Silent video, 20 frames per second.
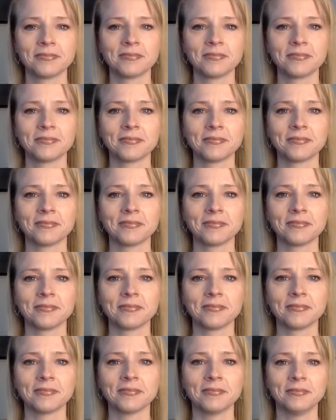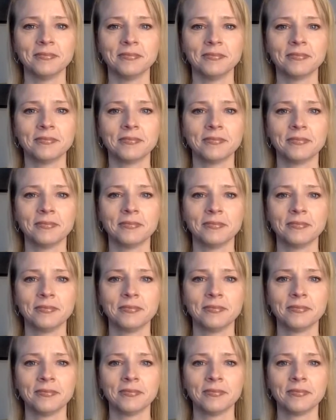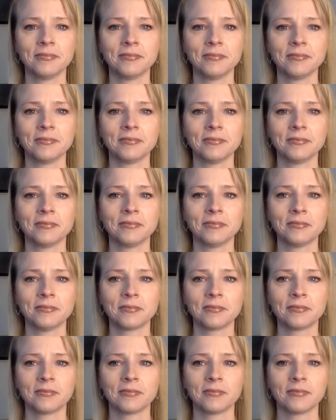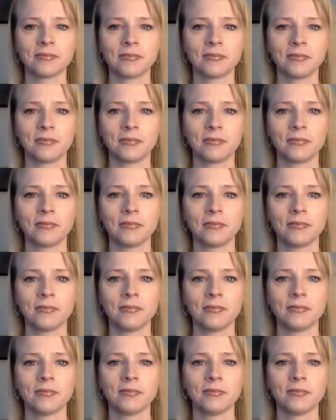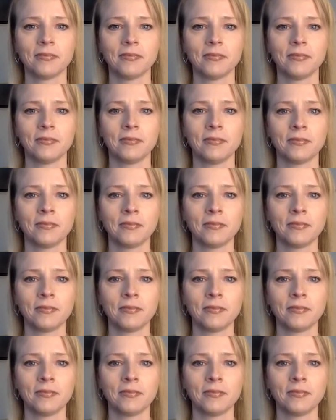This person isn't speaking.